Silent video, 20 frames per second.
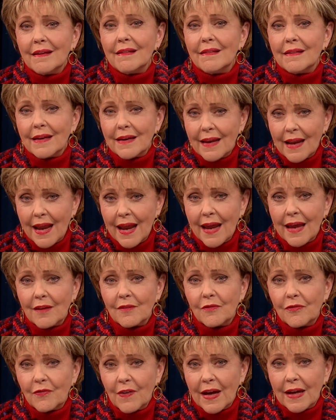that Anne
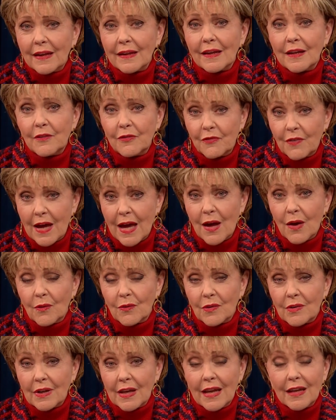finally
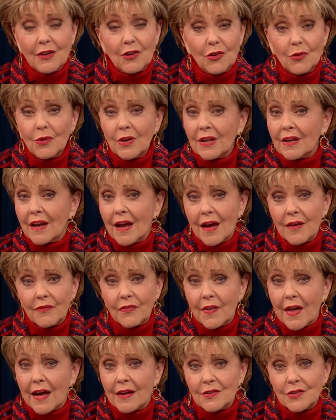found, and you can have
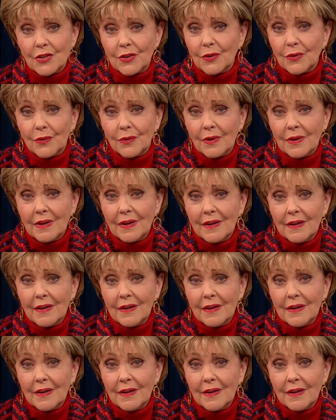that too.